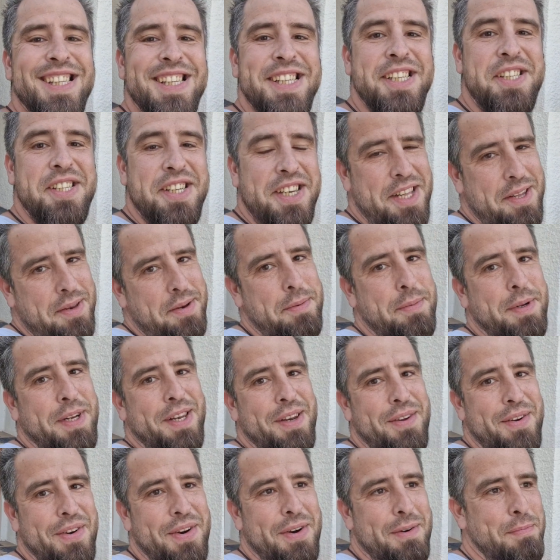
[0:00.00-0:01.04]
it's a little
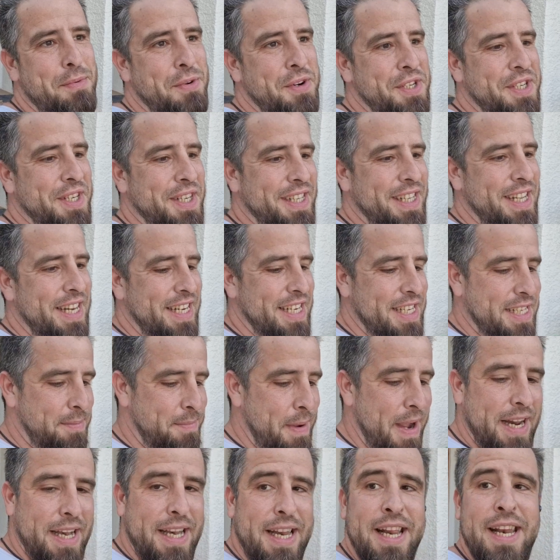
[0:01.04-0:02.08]
bit longer project than
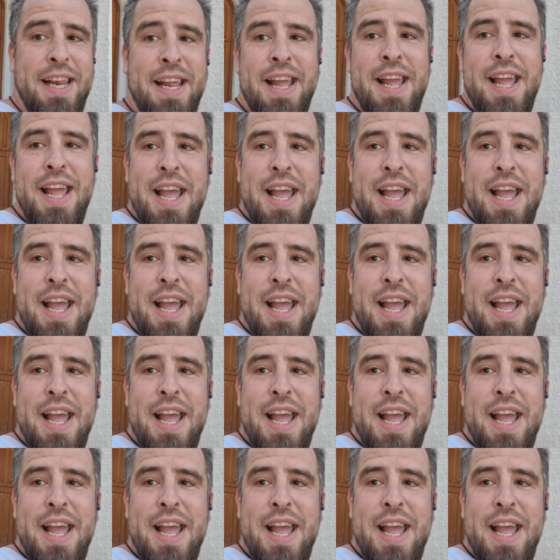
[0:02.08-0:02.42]
expected.